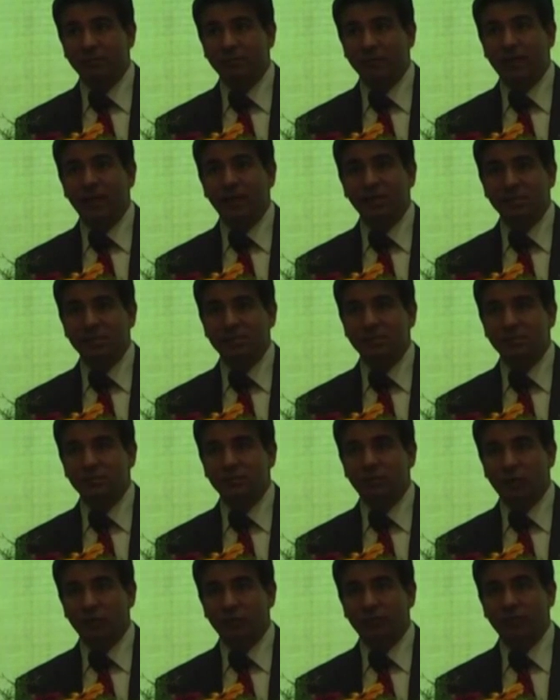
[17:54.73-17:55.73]
as
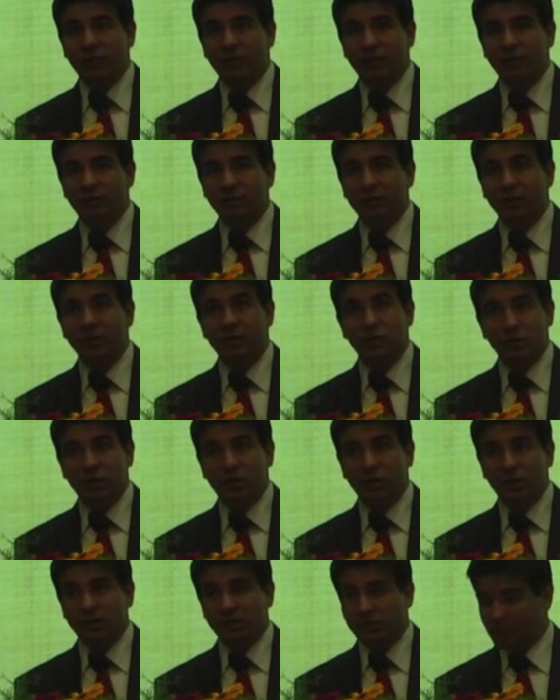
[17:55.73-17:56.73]
what we are in today.